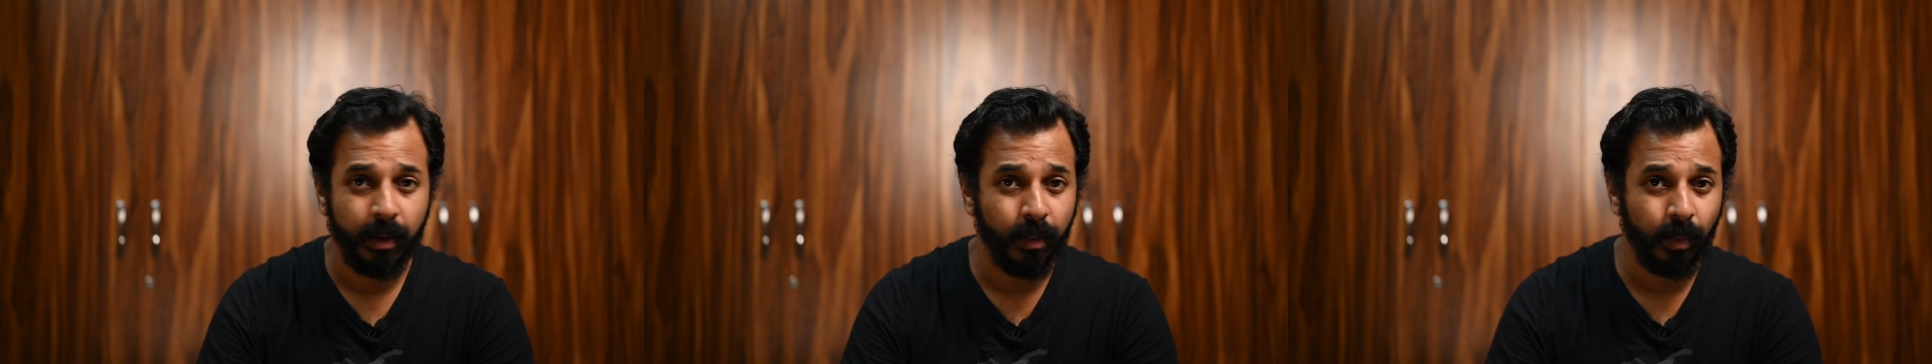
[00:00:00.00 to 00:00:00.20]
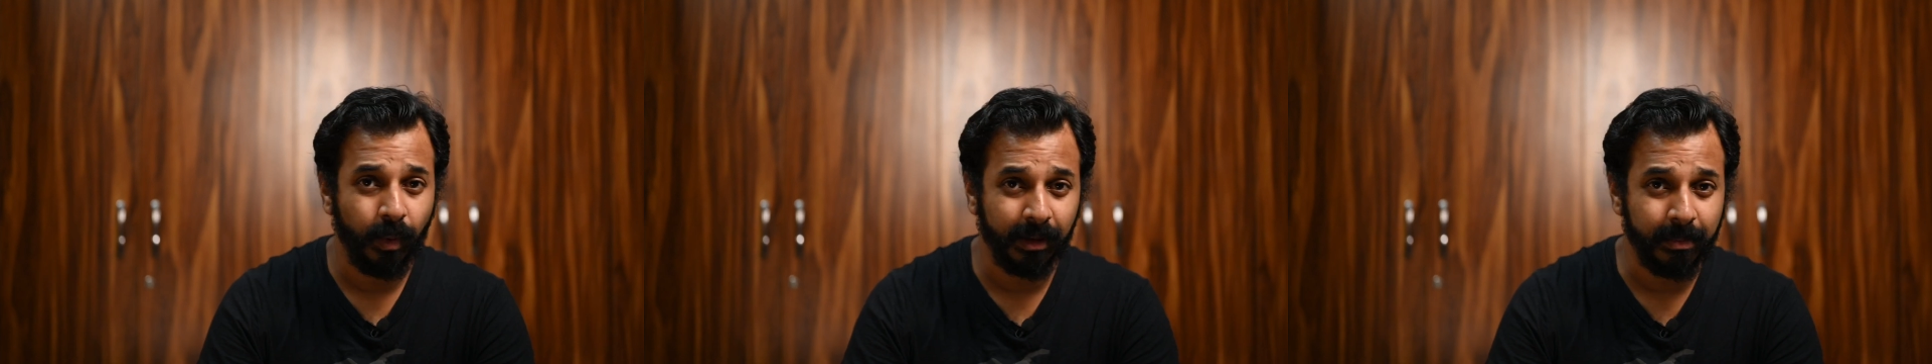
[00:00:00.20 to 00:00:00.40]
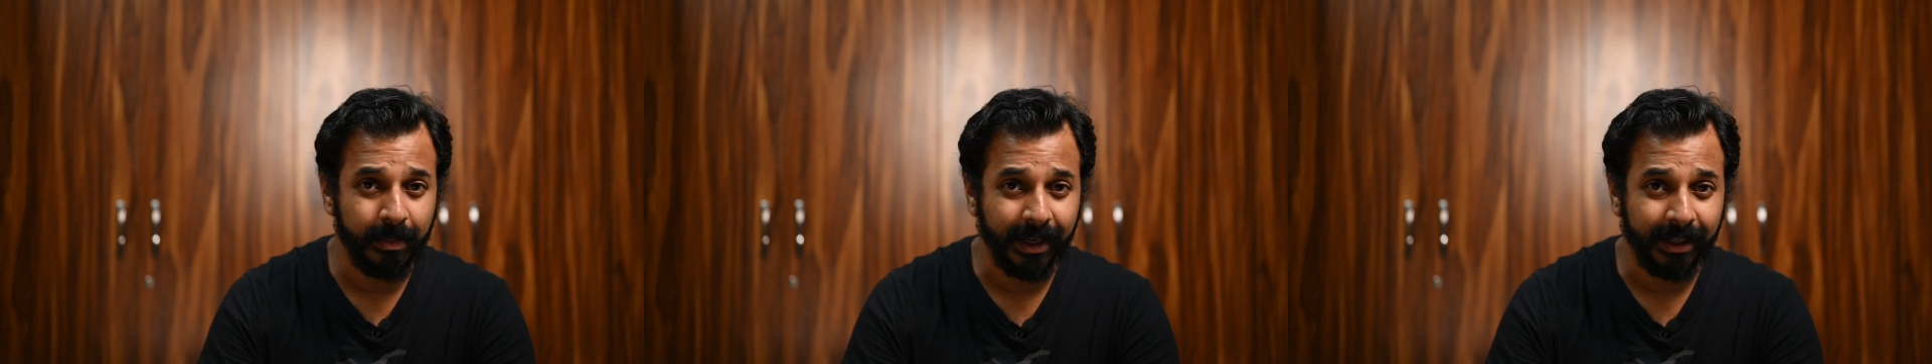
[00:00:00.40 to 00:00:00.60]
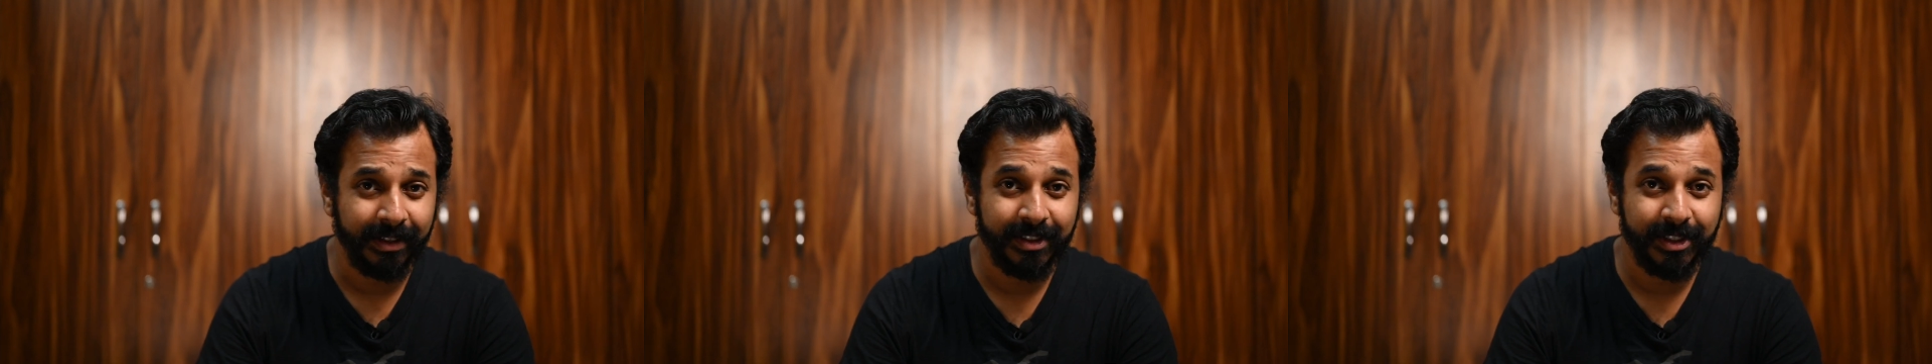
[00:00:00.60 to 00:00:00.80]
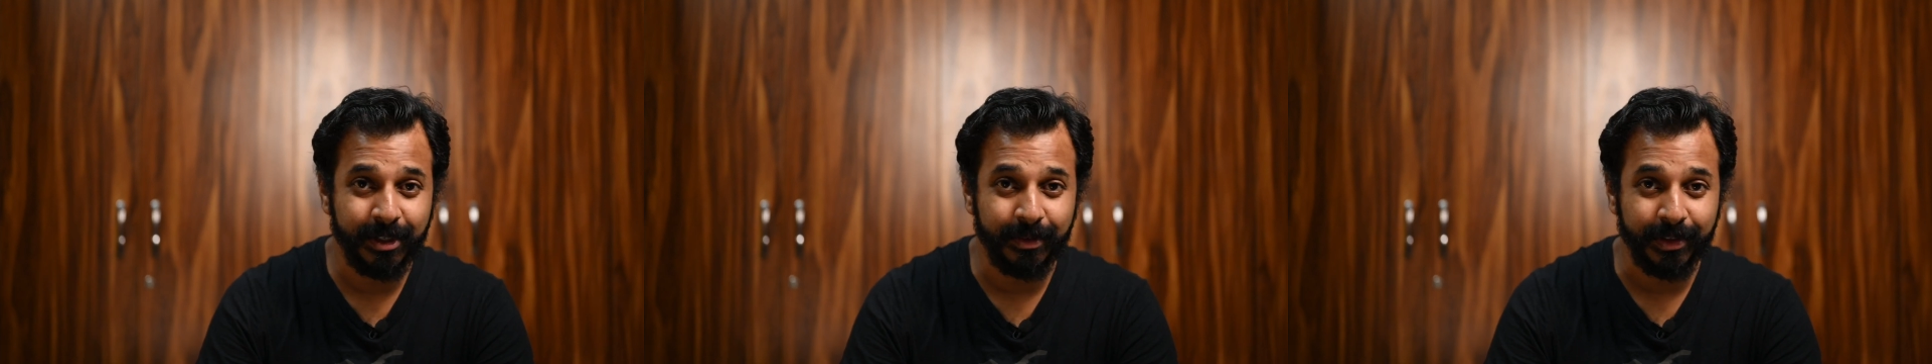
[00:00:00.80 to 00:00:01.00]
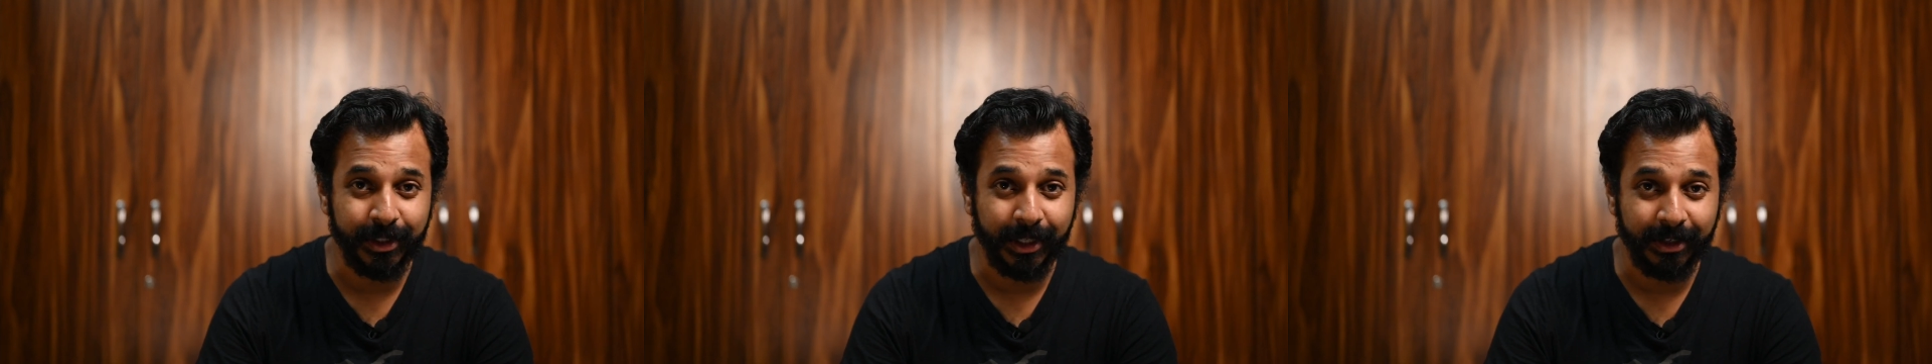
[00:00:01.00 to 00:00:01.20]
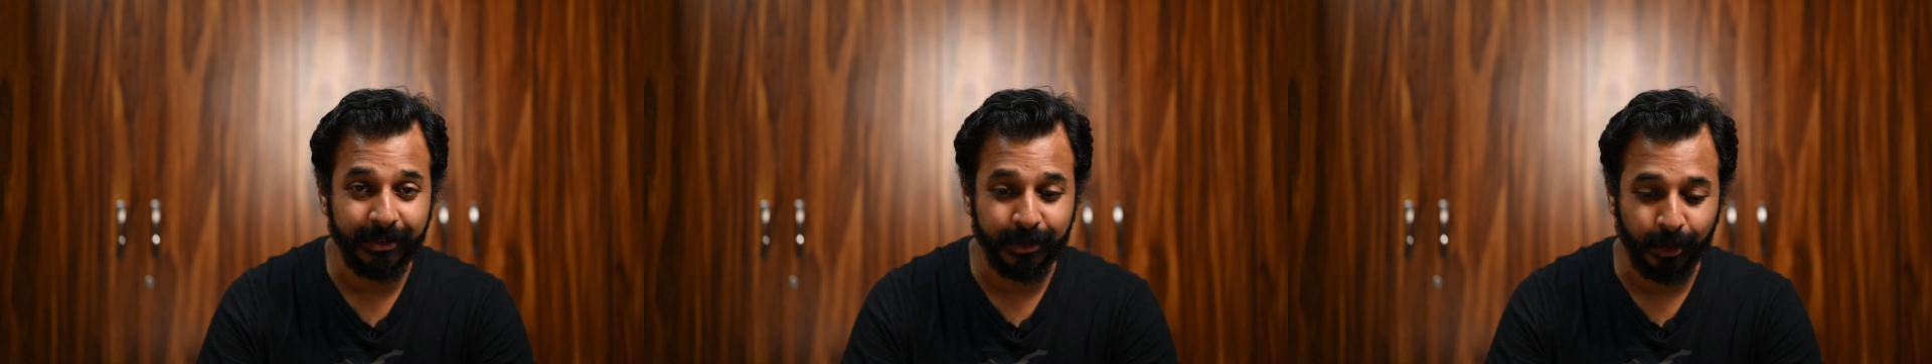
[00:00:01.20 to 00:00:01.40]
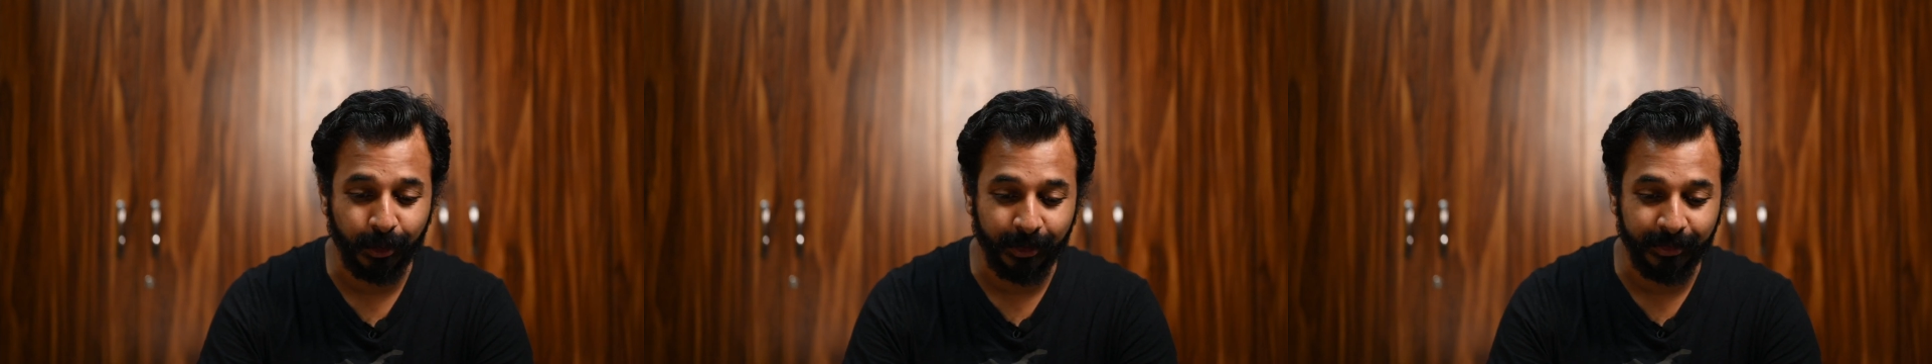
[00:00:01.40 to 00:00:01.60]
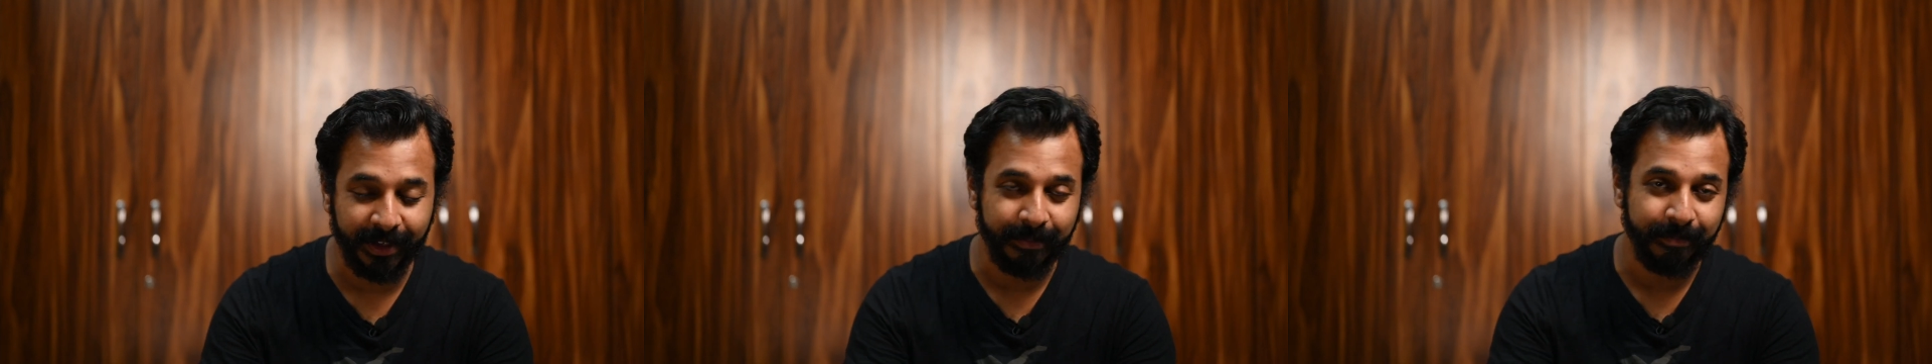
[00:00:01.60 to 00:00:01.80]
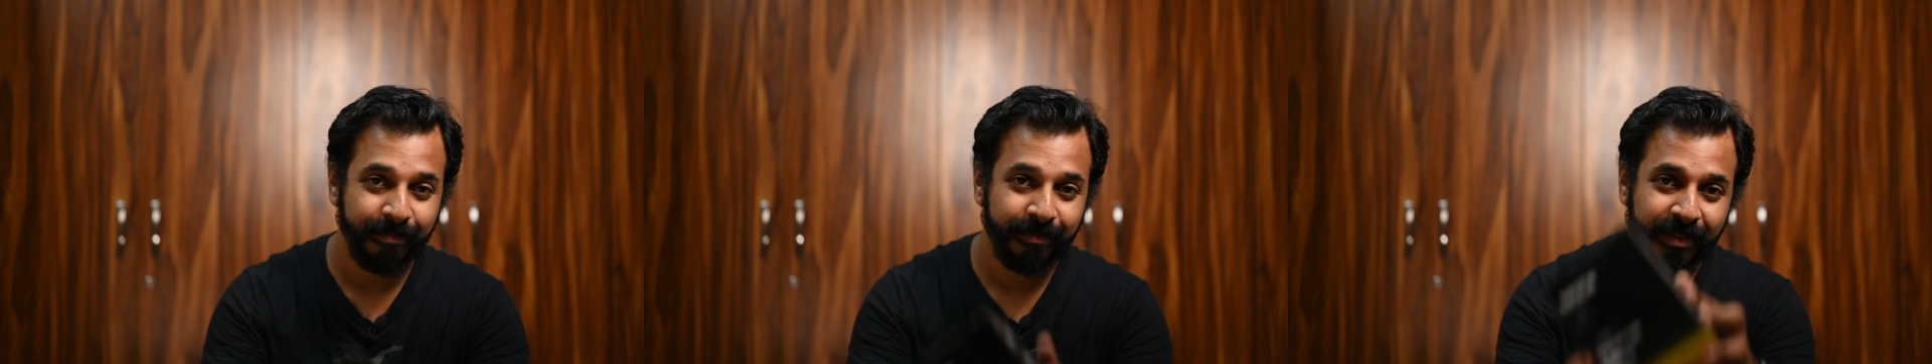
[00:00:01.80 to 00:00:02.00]
Welcome back to V2K
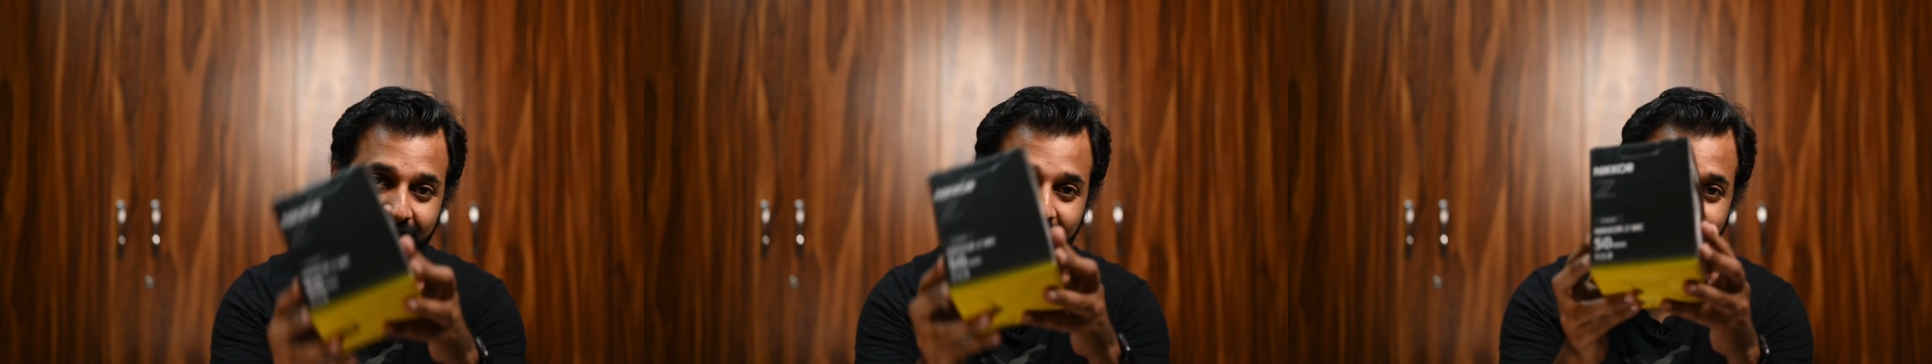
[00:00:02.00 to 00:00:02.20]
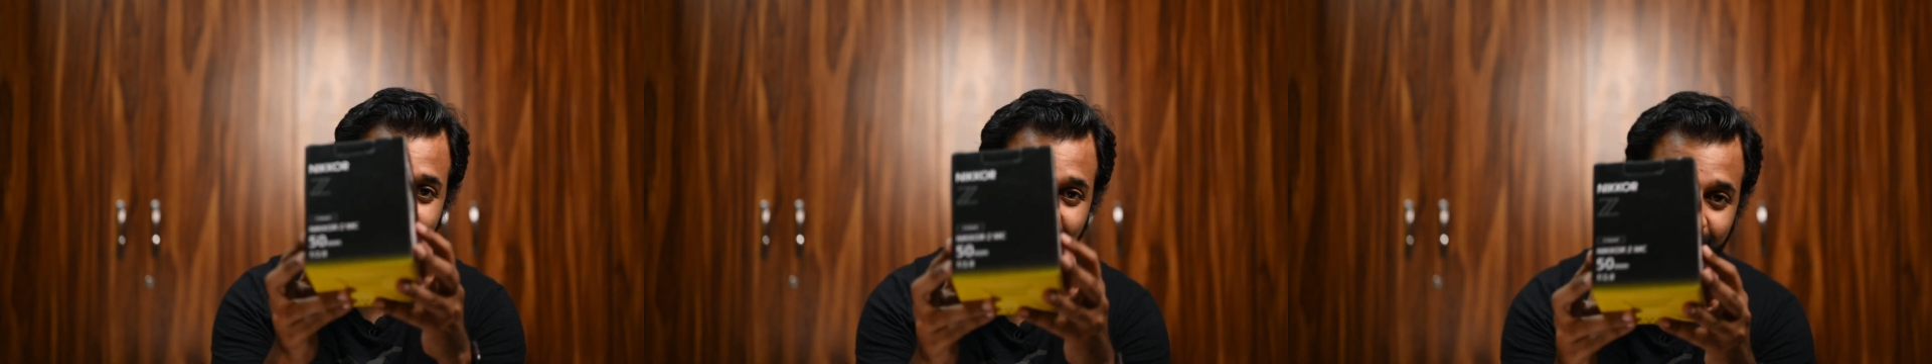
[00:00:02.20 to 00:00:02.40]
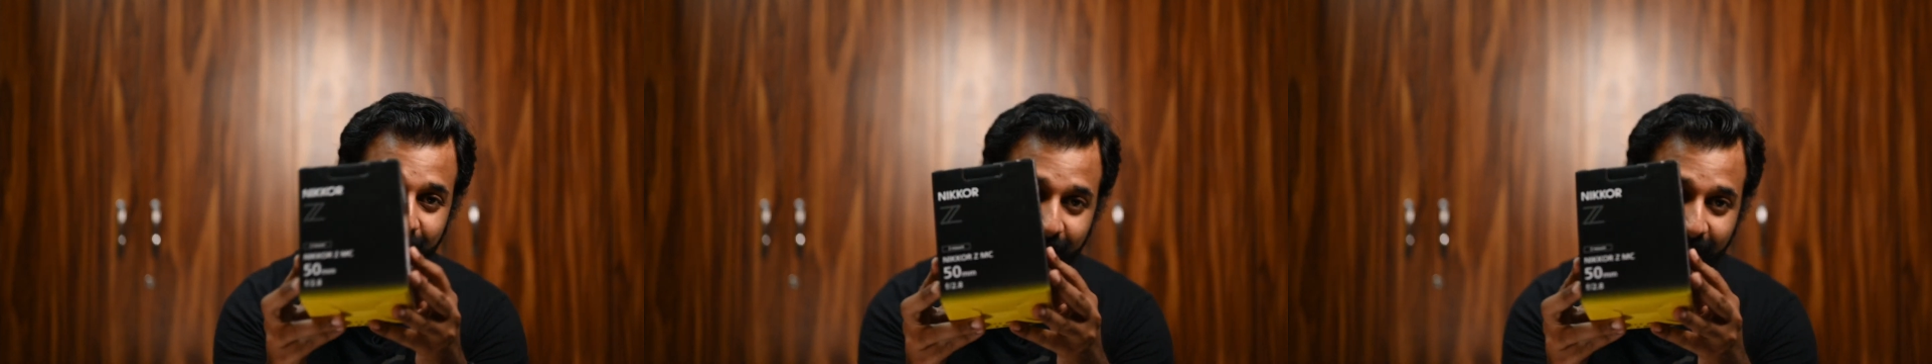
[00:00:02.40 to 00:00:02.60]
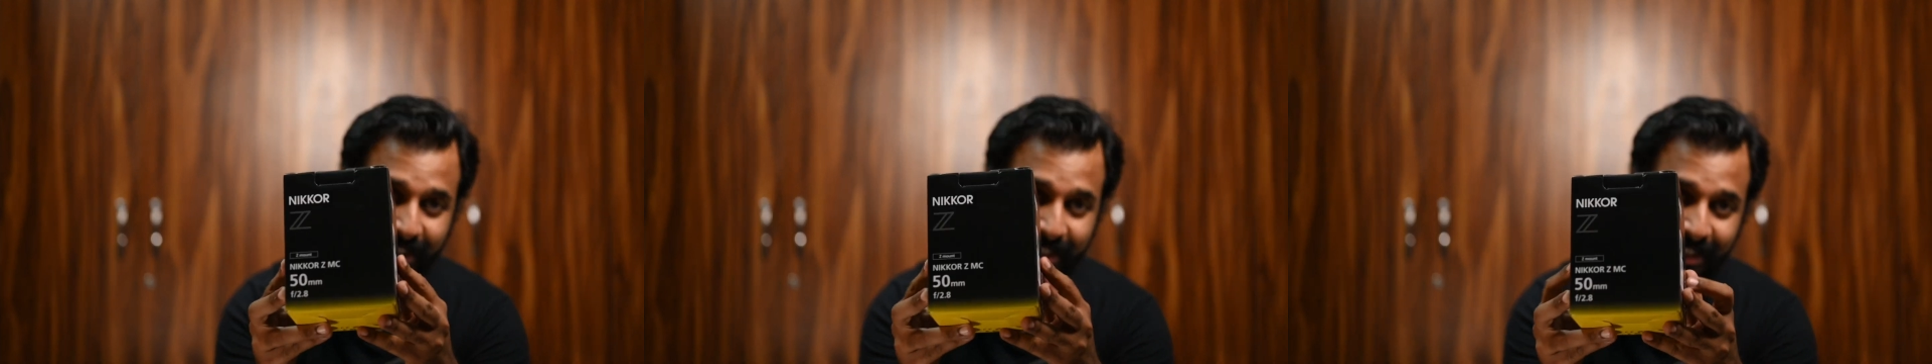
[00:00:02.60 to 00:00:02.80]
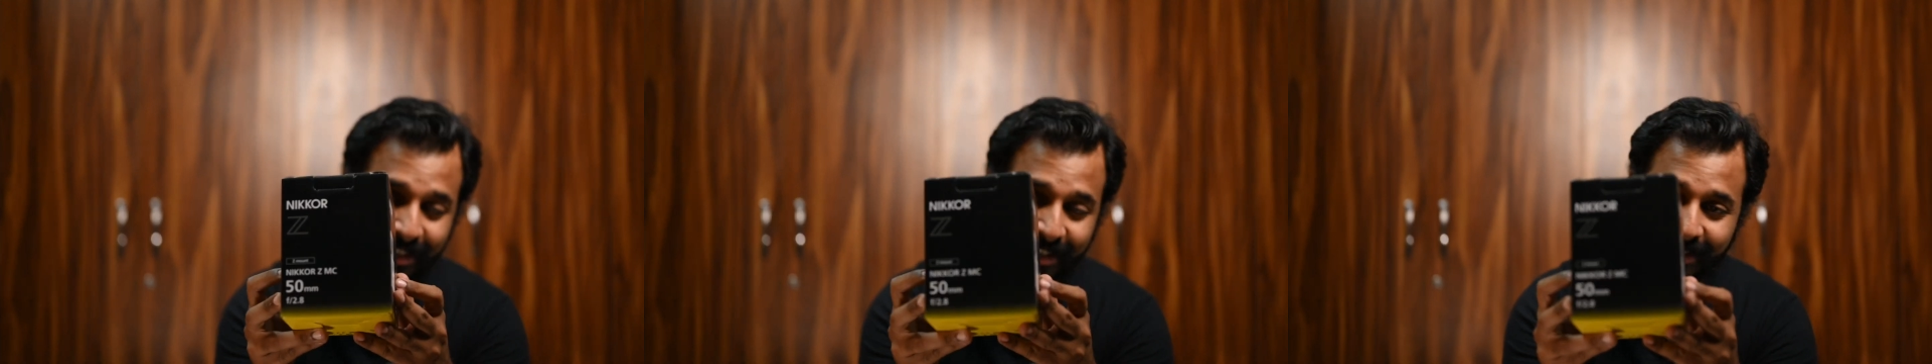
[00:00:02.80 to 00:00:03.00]
Photography. This